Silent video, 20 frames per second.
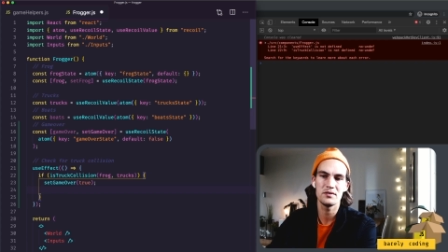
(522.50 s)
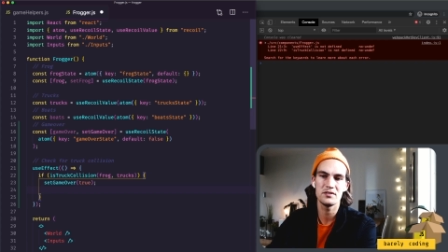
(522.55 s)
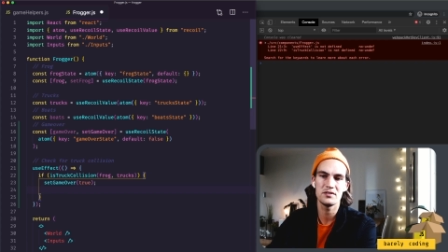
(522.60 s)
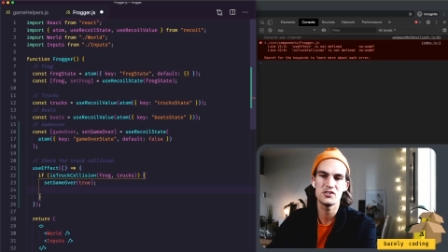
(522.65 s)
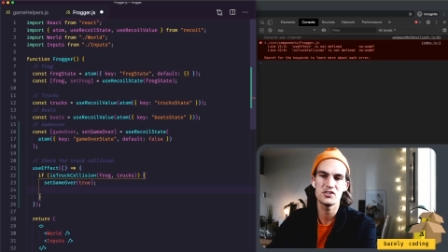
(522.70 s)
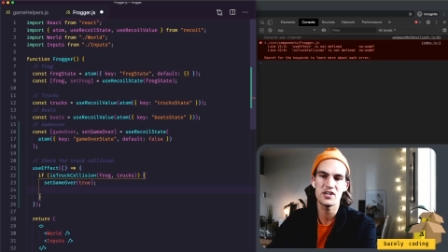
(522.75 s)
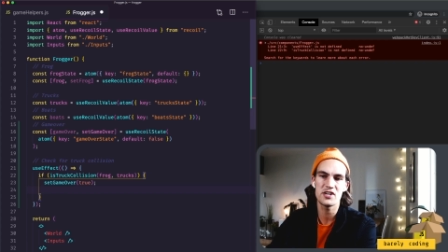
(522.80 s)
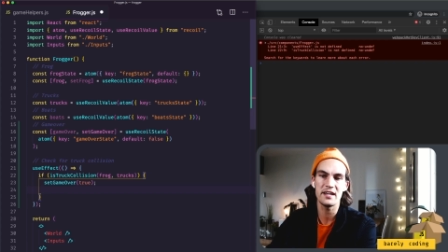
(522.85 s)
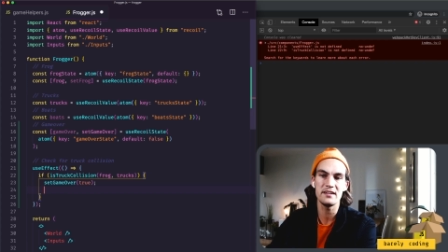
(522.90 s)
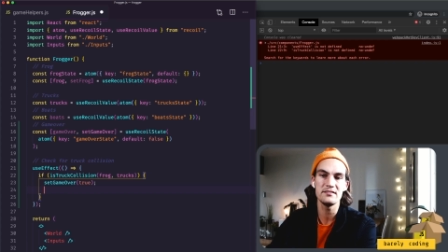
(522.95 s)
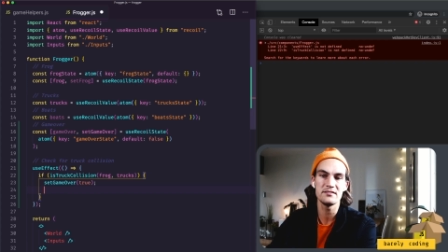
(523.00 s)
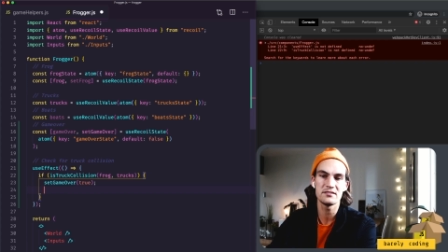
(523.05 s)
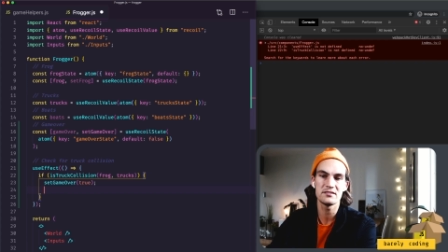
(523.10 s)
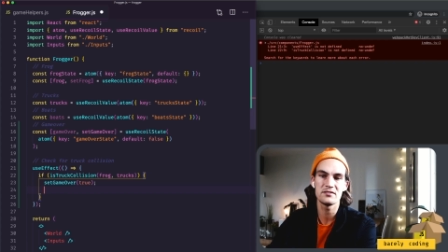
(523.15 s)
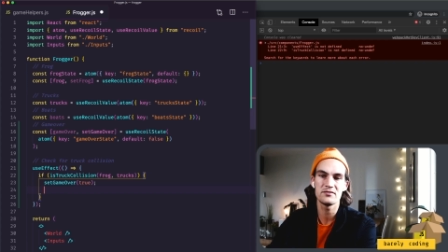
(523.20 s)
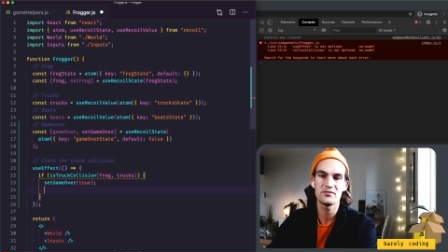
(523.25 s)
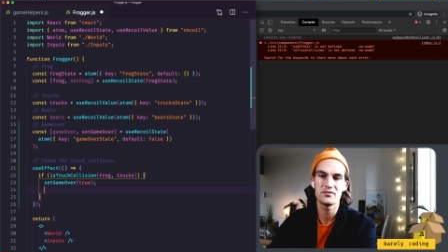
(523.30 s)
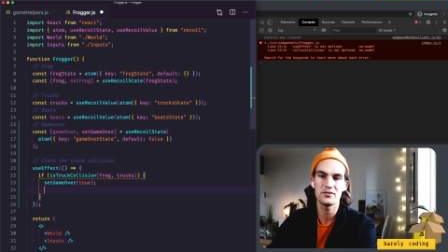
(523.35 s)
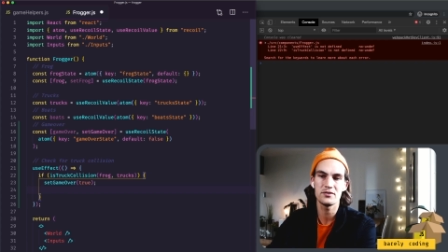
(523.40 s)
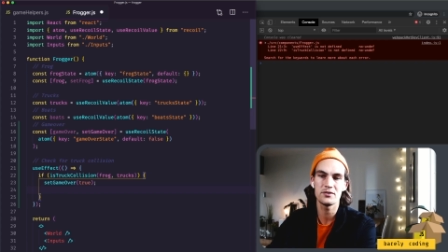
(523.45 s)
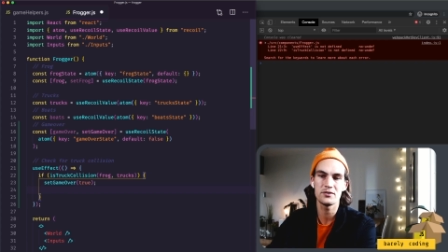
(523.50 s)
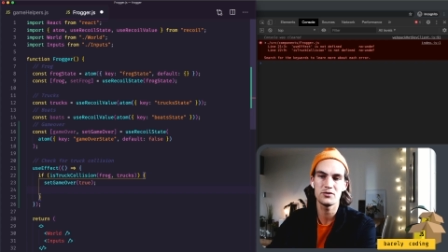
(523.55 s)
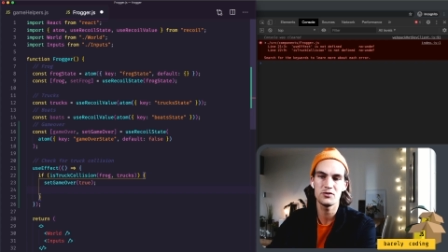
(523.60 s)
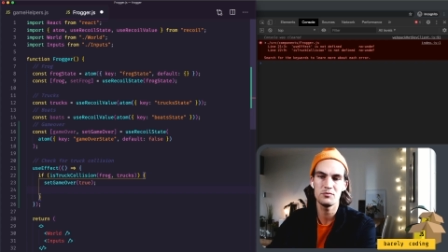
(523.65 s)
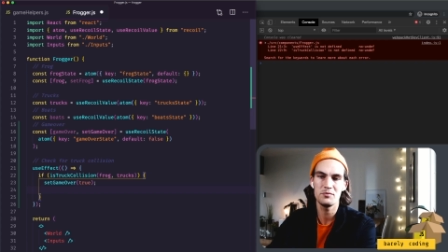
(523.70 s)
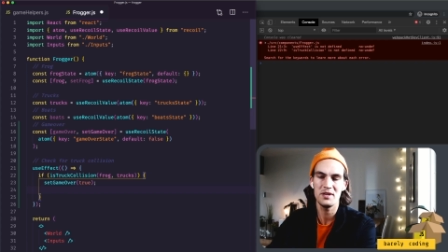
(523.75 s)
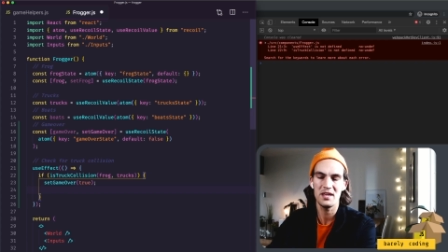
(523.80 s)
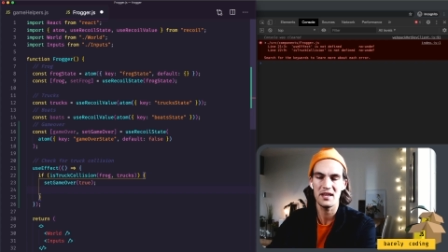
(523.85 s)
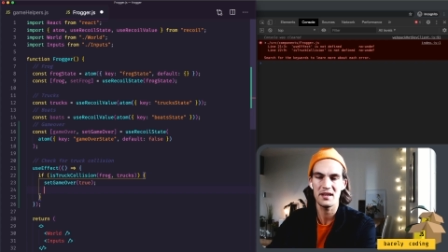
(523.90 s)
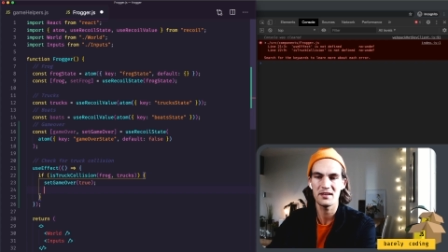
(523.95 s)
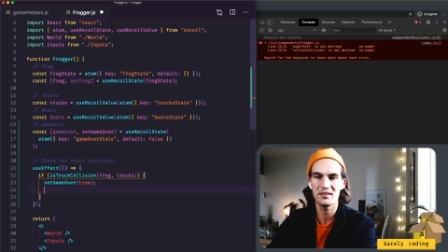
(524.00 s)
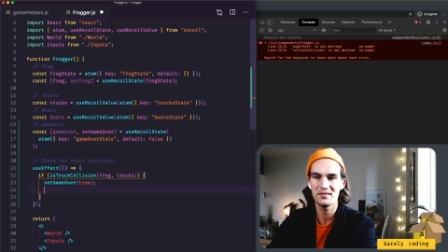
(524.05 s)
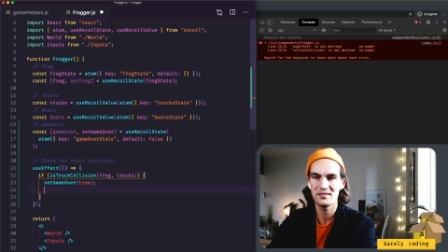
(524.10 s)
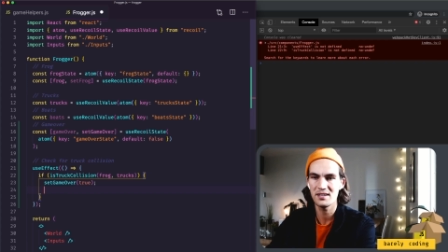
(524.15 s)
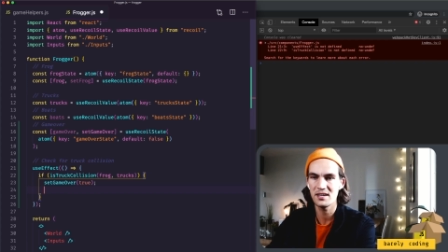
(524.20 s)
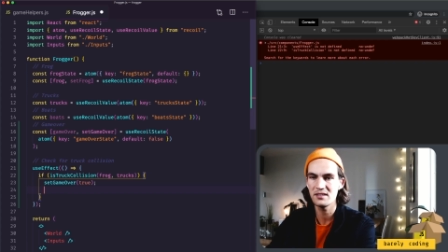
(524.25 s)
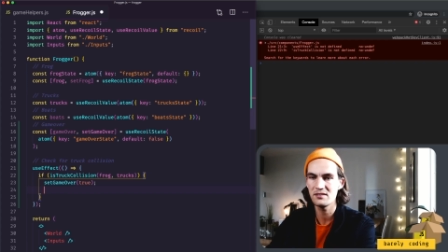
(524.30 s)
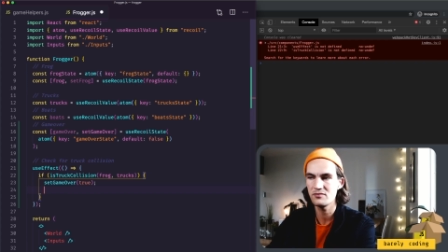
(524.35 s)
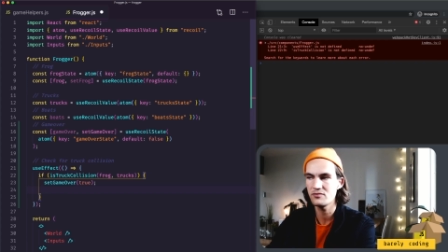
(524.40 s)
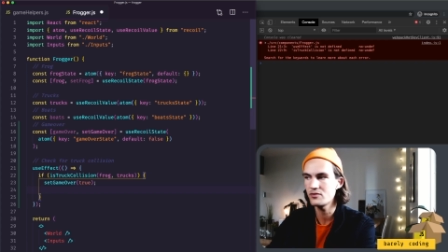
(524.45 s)
change the frog to being a
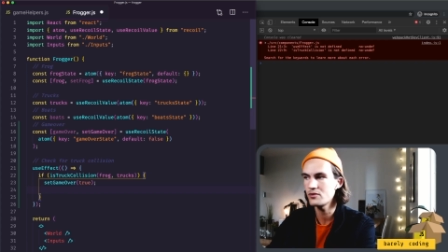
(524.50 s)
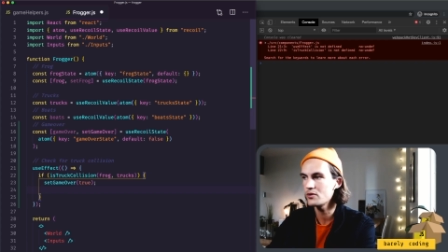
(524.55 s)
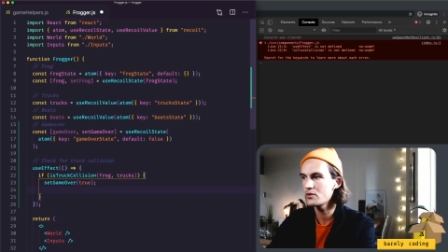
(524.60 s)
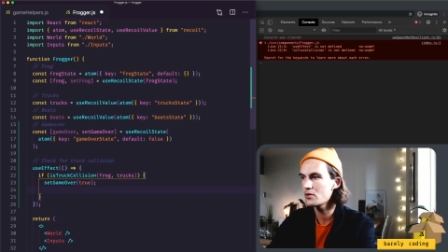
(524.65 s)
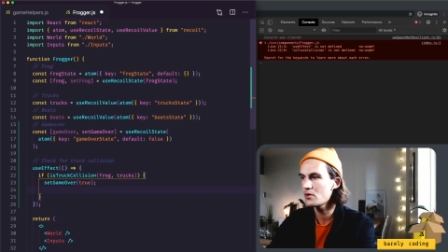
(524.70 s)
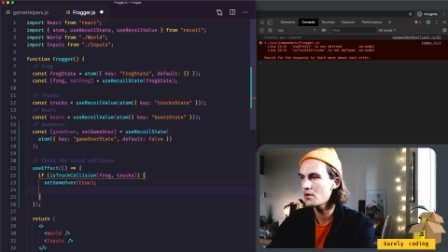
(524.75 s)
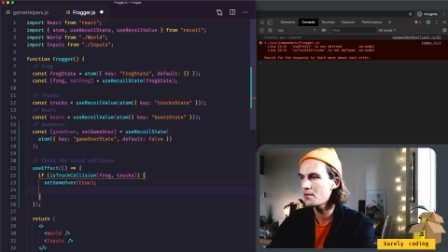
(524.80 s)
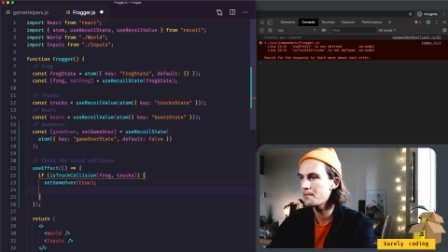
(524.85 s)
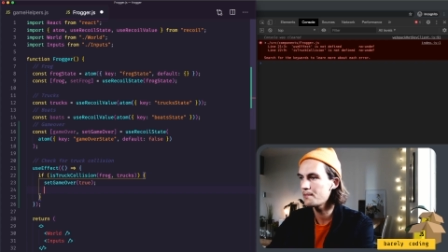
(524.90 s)
dead frog.